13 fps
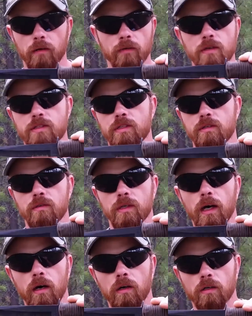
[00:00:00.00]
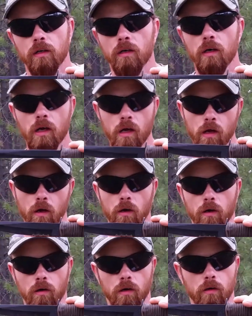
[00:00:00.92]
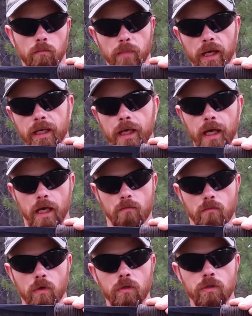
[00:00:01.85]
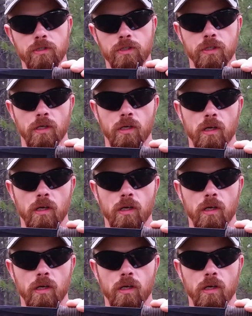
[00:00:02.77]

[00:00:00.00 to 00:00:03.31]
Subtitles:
If I was to do an elk or big game, moose,